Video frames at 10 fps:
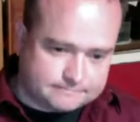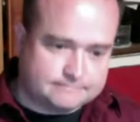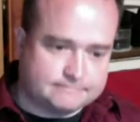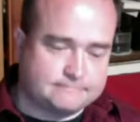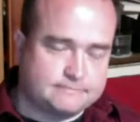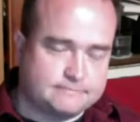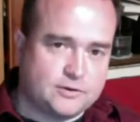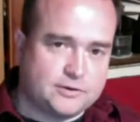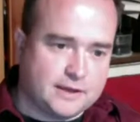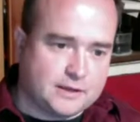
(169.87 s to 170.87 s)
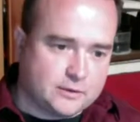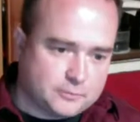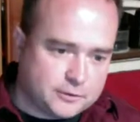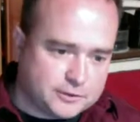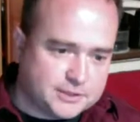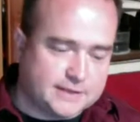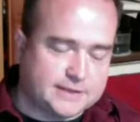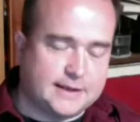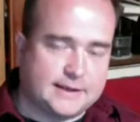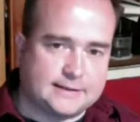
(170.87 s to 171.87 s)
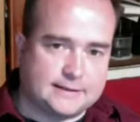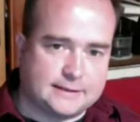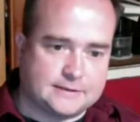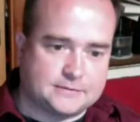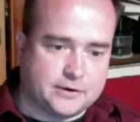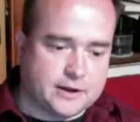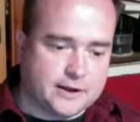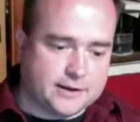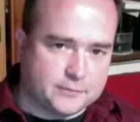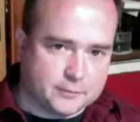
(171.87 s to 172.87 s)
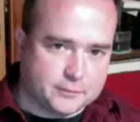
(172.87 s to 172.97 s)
Oh, thank you. Appreciate that. That's very kind of you.